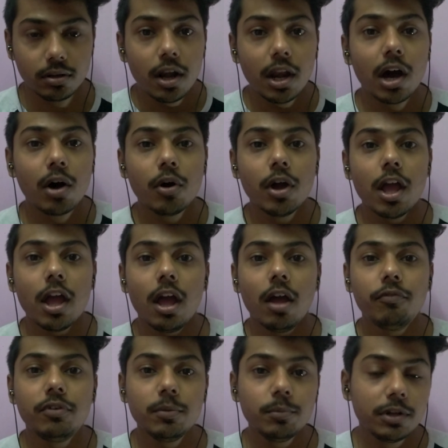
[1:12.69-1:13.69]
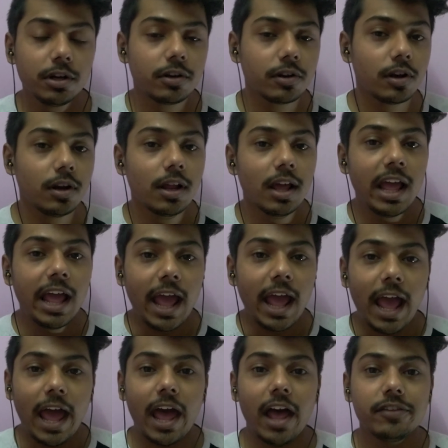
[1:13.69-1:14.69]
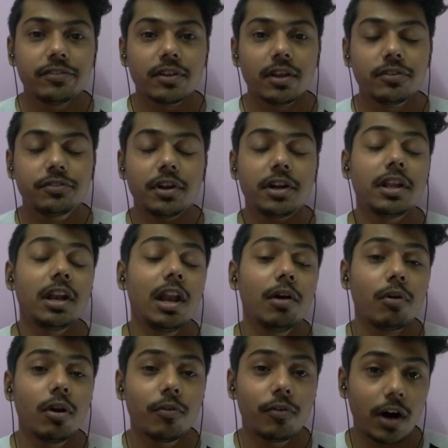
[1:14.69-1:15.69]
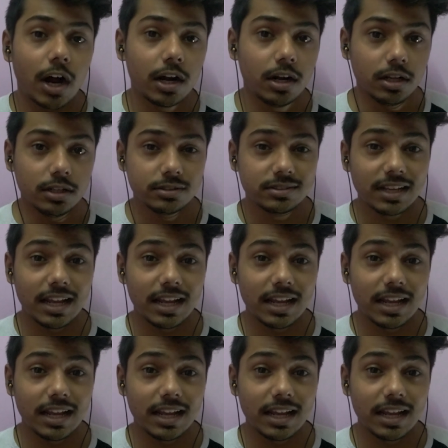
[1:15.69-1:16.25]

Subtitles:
Now, every mineral has a certain level of hardness,